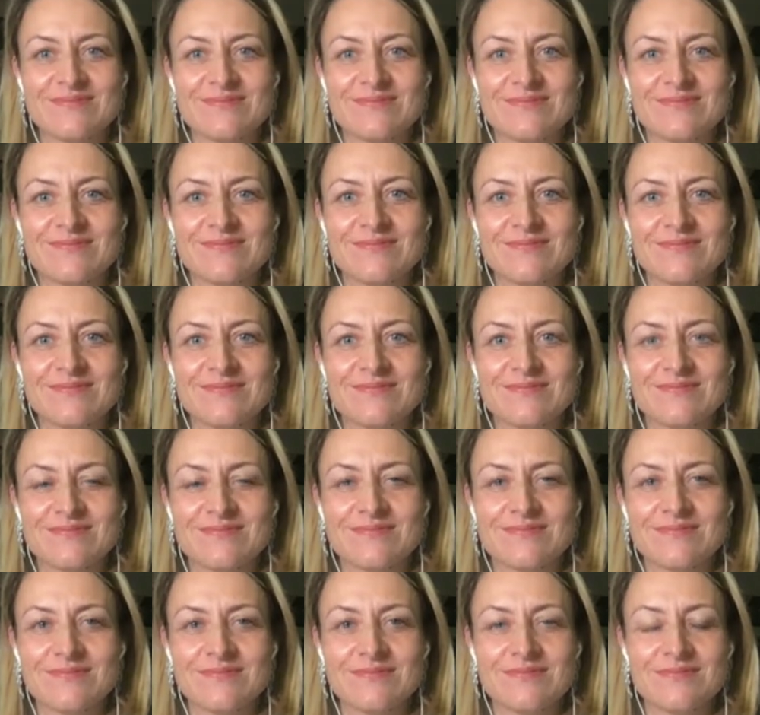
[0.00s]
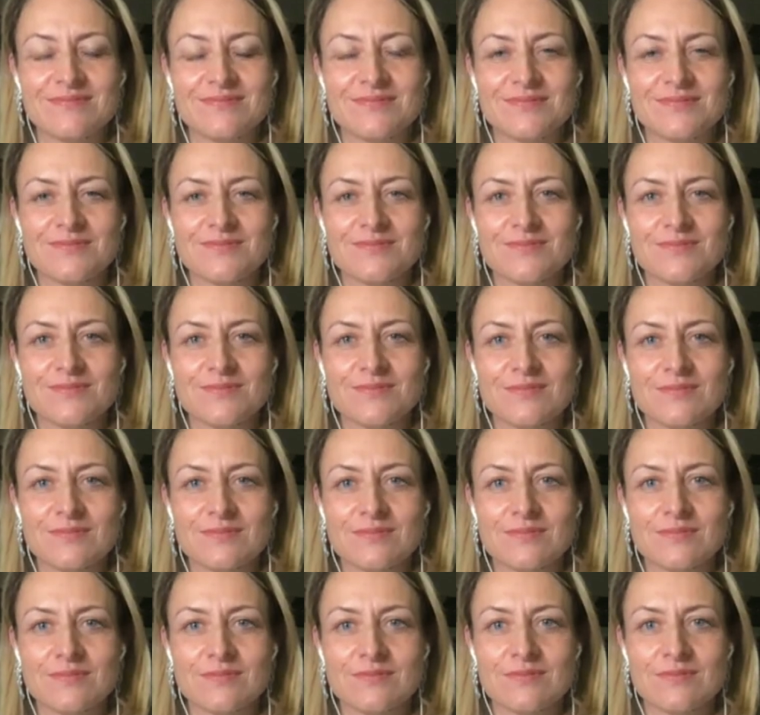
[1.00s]

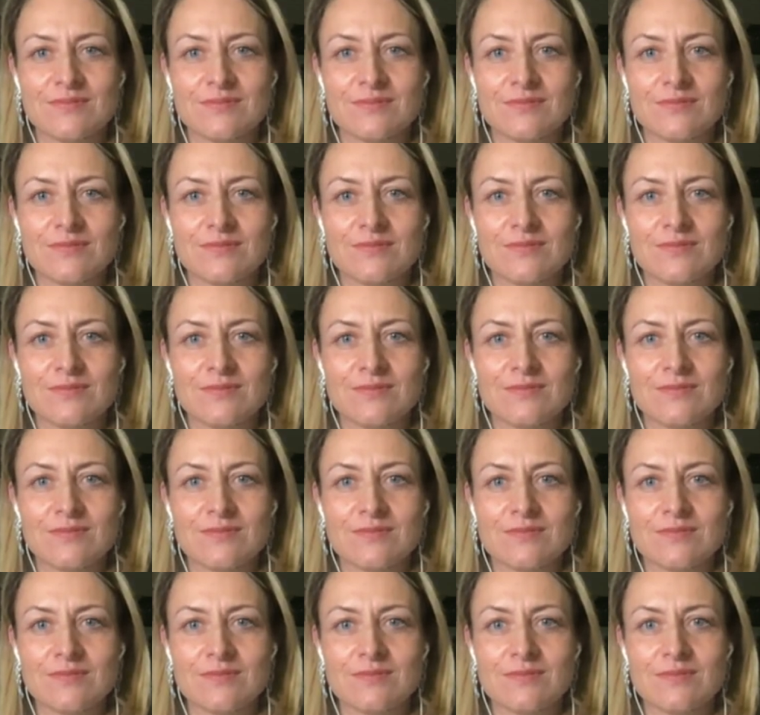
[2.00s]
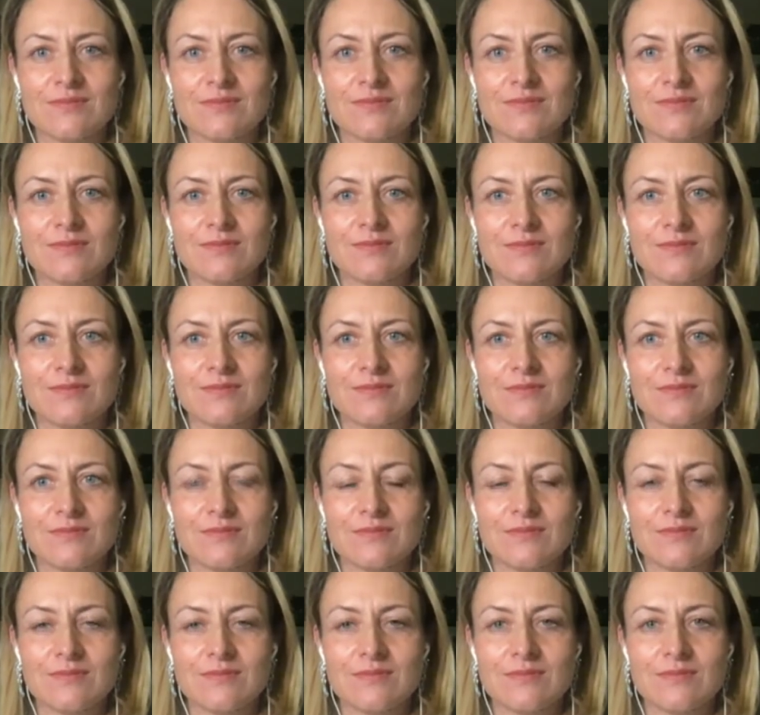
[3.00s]

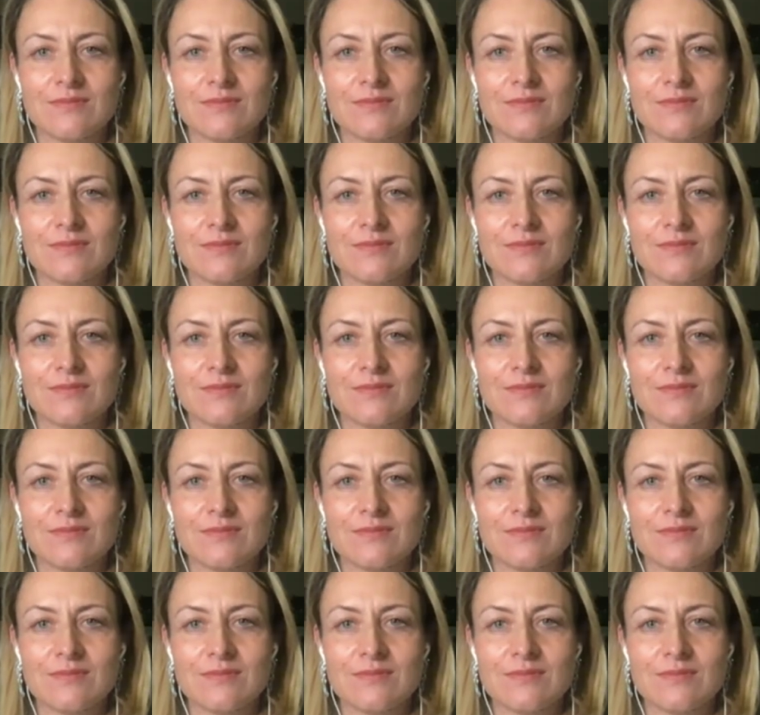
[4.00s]
(not speaking)